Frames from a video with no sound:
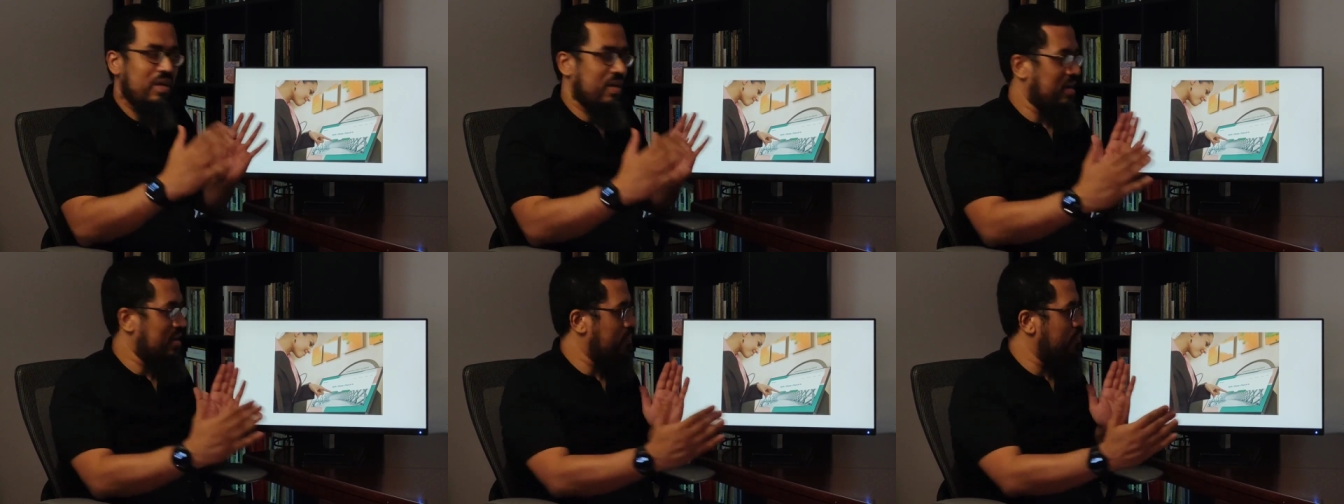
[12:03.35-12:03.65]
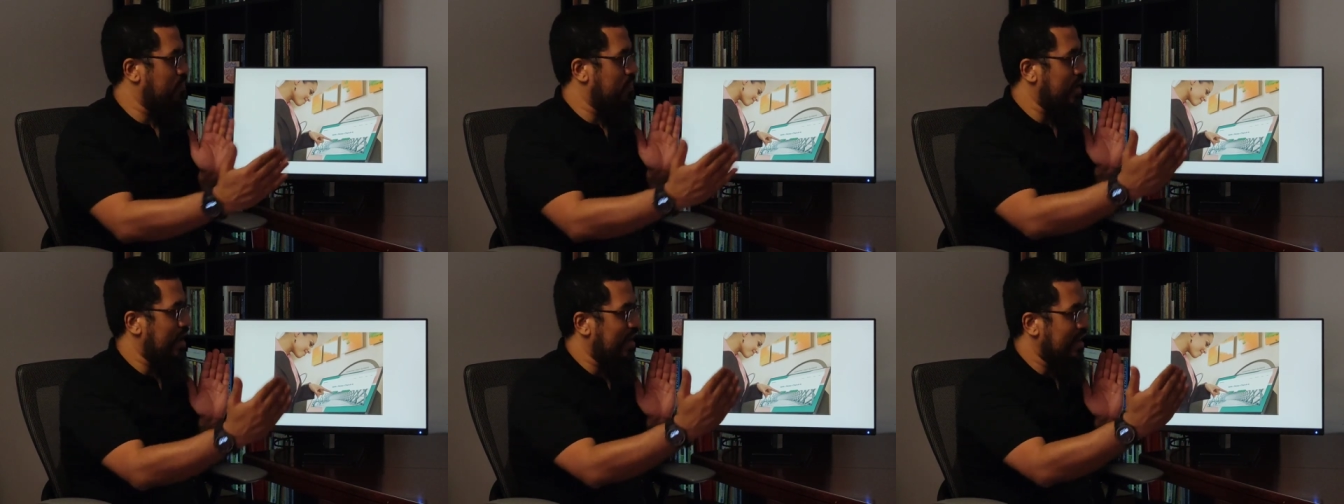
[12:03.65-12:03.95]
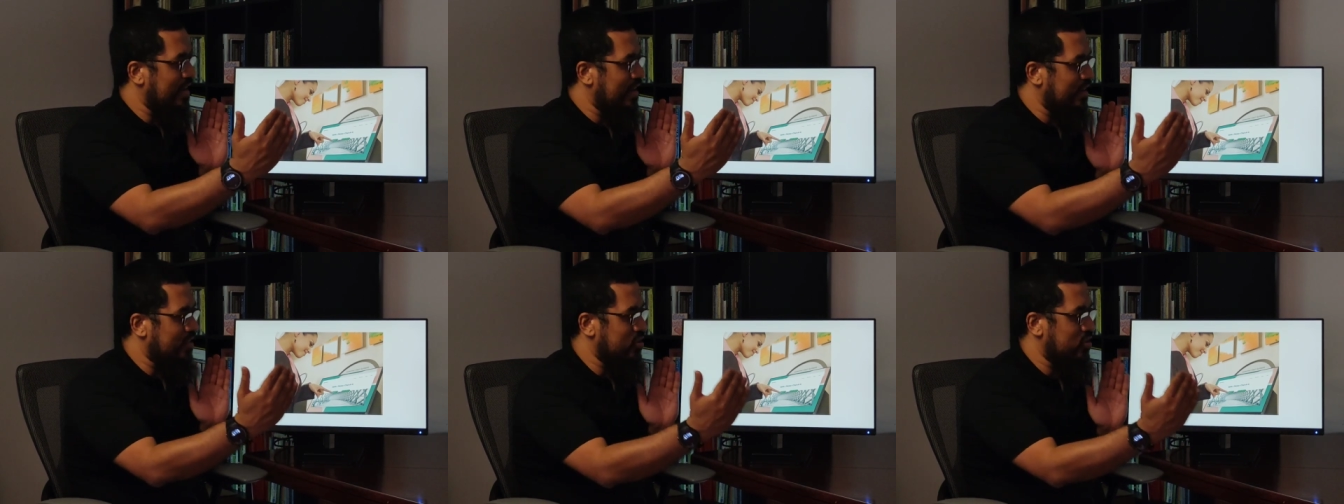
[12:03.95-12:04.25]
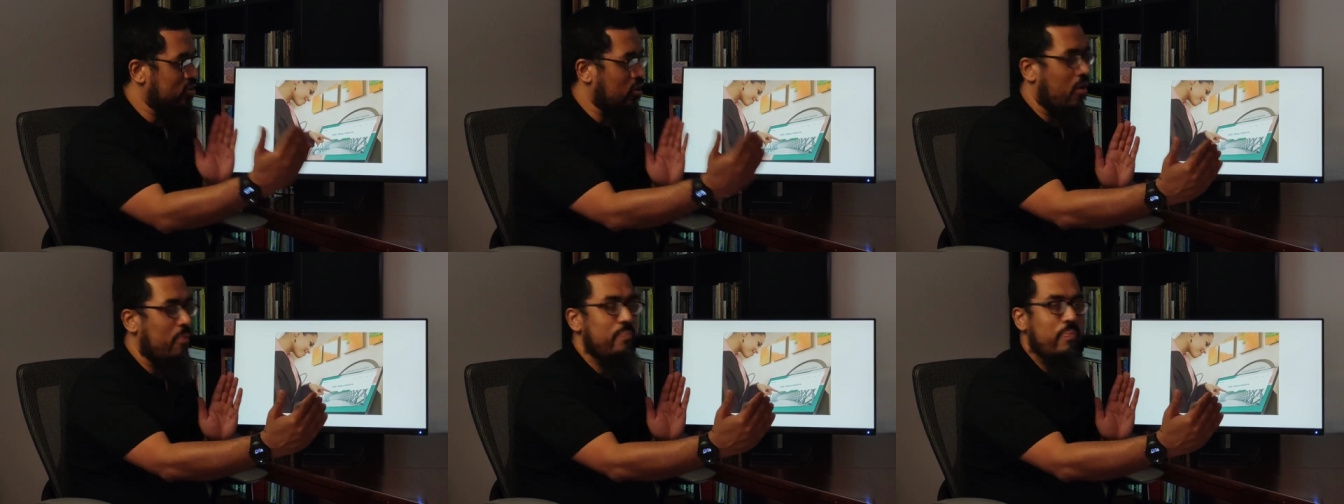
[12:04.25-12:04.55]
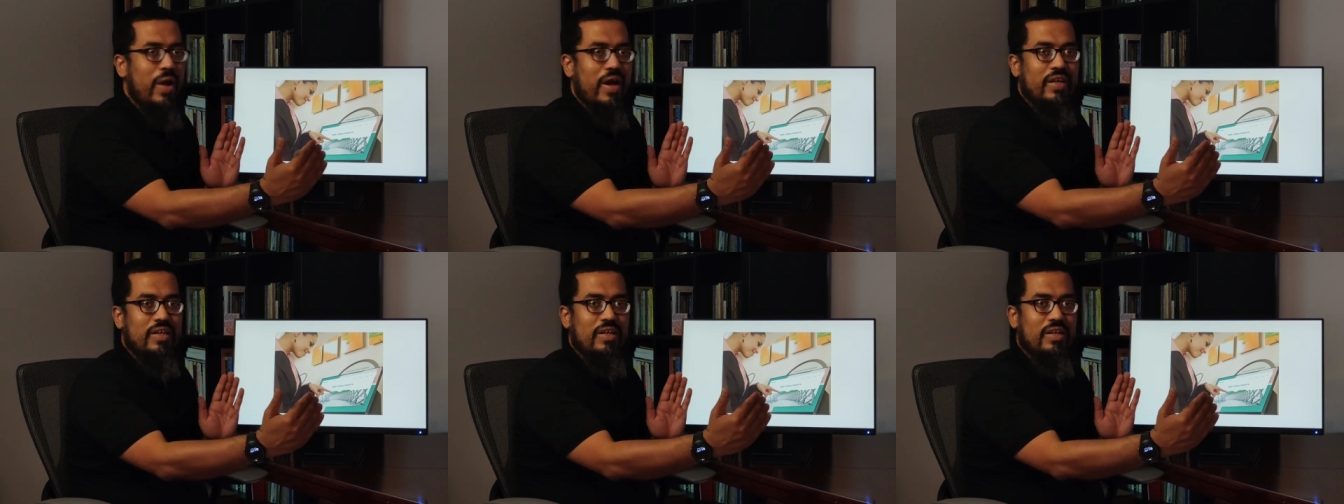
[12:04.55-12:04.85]
and it's
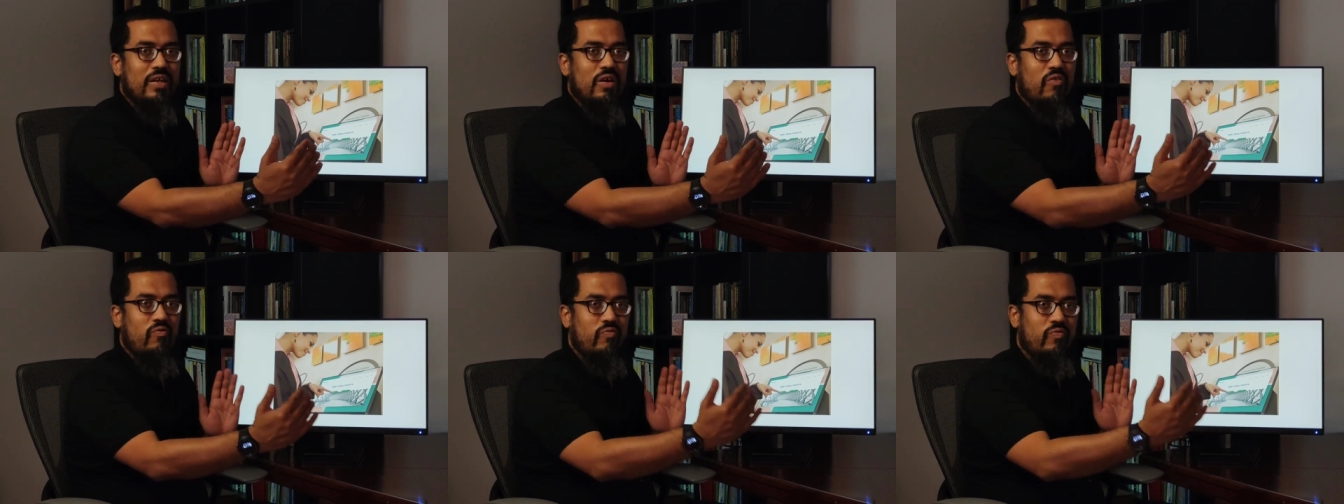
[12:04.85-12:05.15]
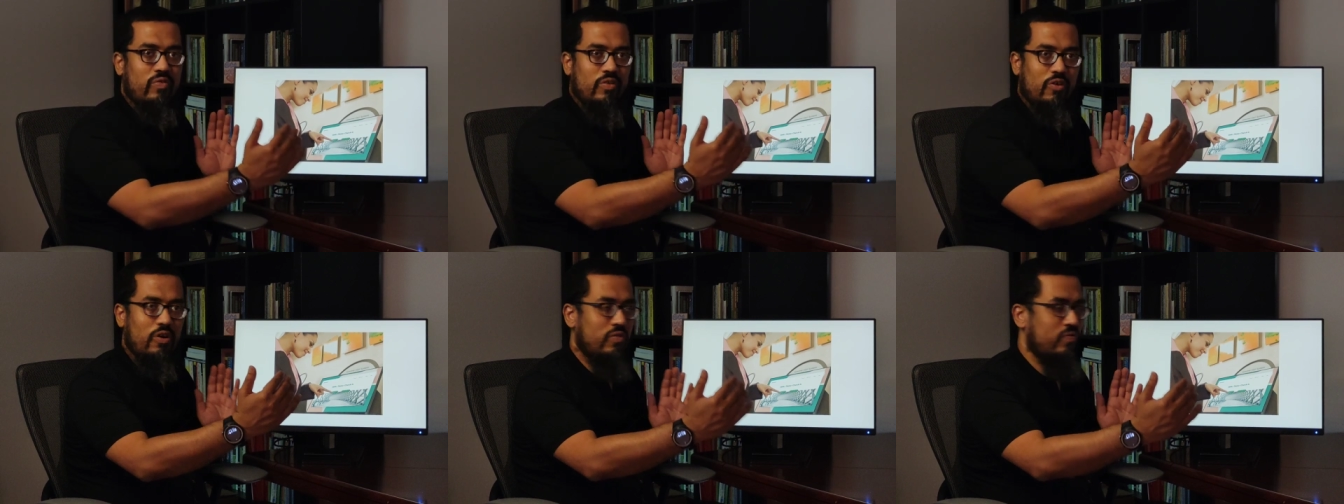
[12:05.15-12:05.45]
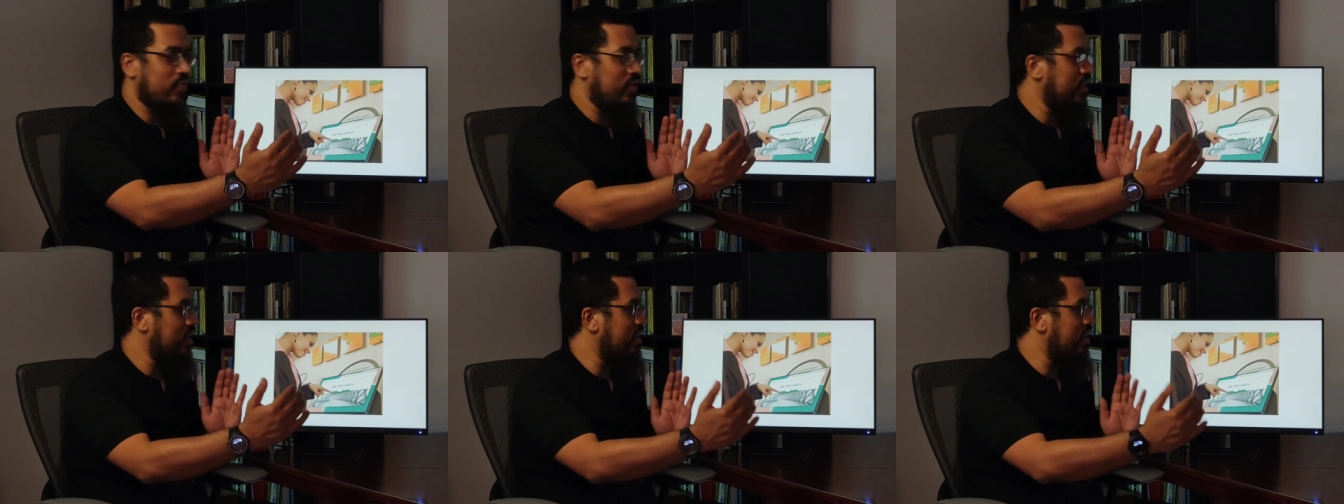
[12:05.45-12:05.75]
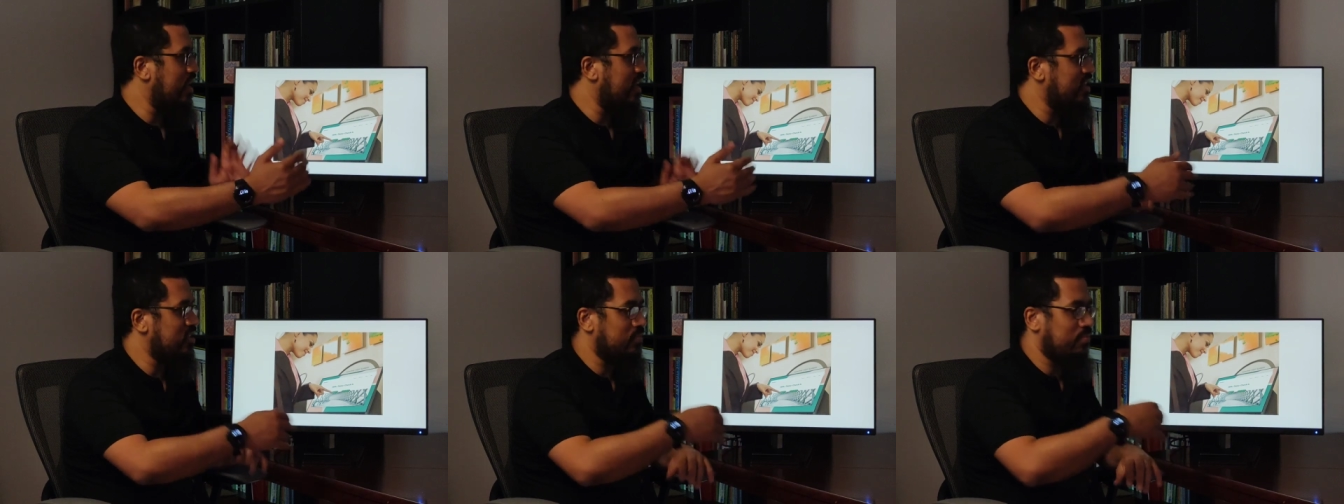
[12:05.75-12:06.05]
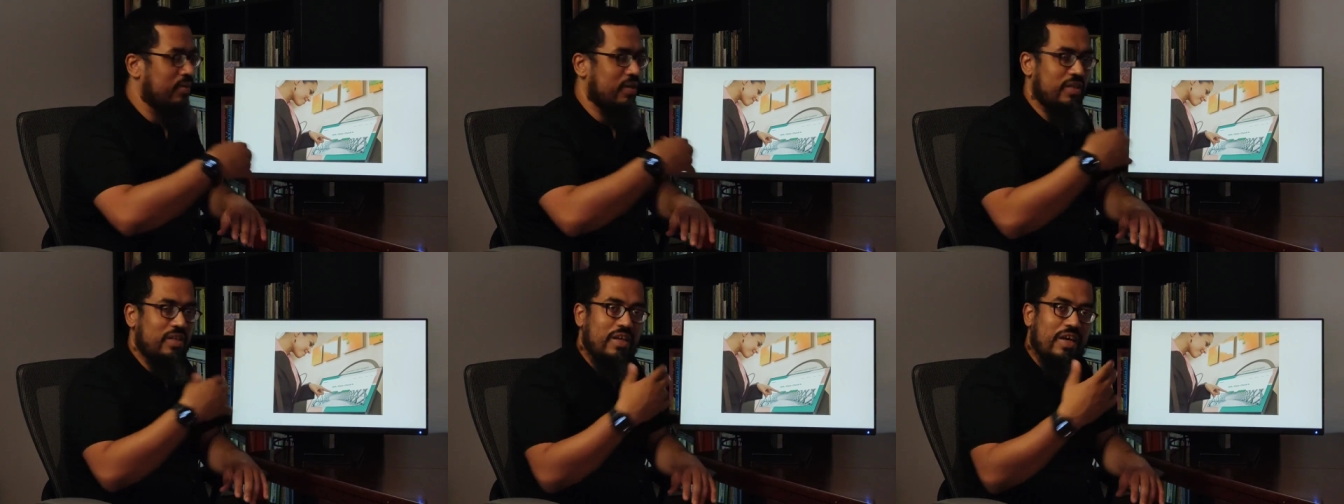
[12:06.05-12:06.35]
compact enough, not very
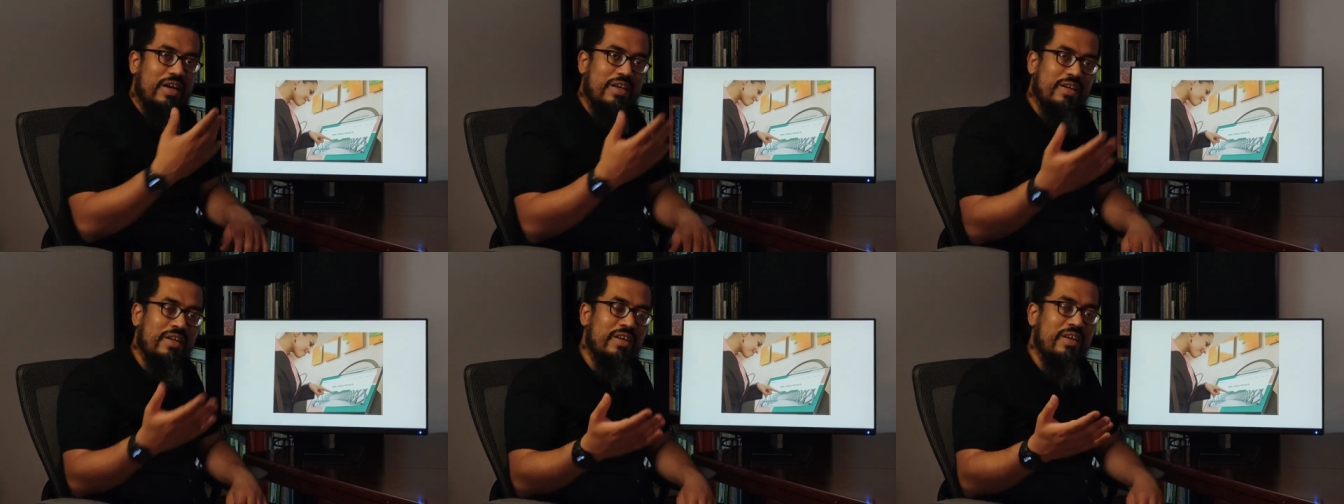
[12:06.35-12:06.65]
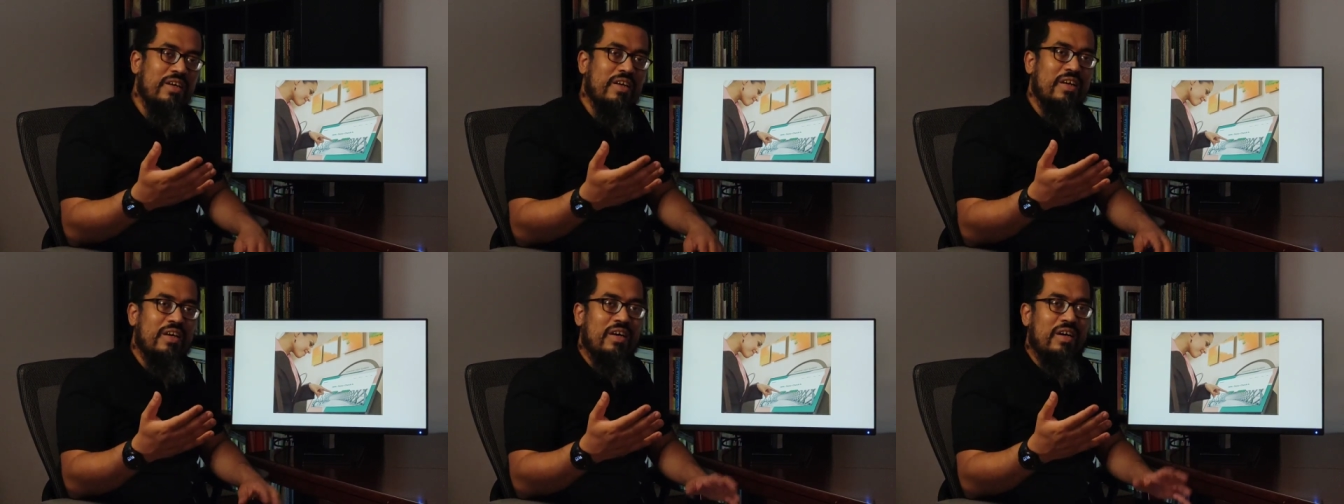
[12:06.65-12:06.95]
large, but yet